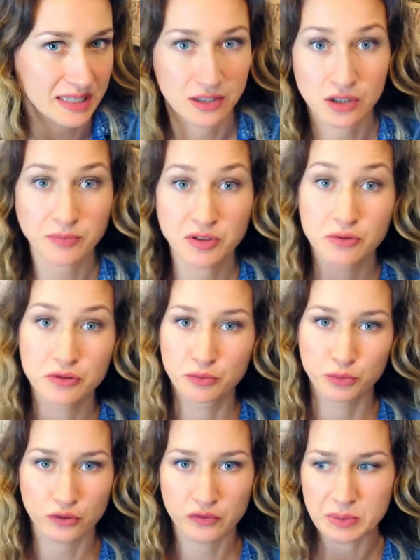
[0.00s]
I stopped using
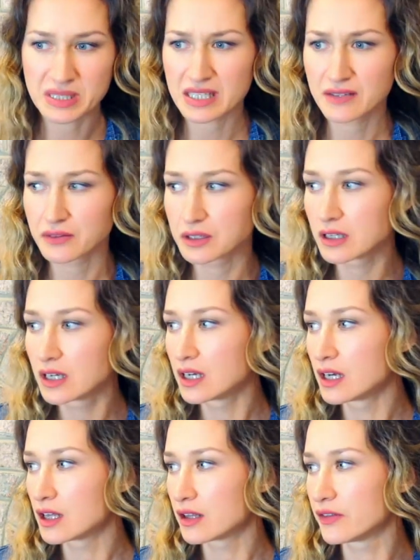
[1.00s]
perfumes. Even
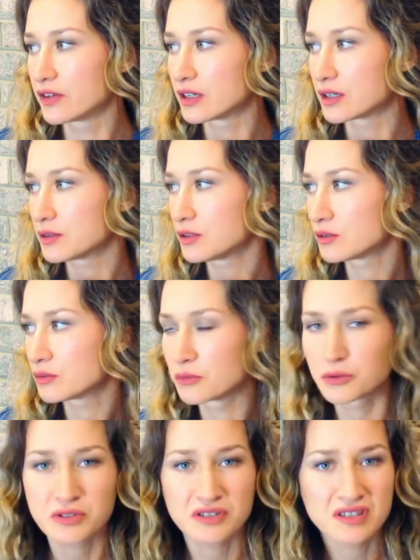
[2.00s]
the
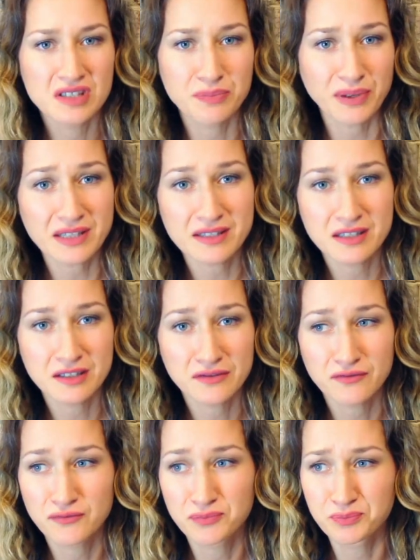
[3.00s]
most
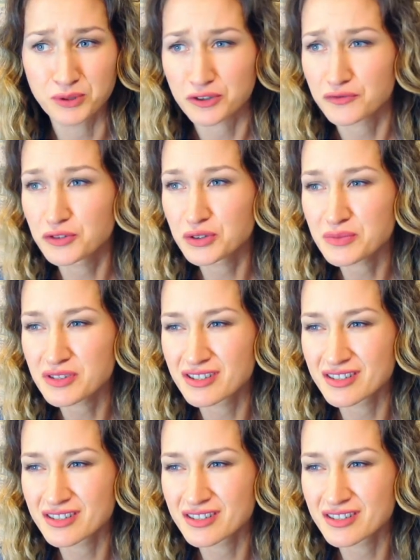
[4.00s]
expensive perfumes,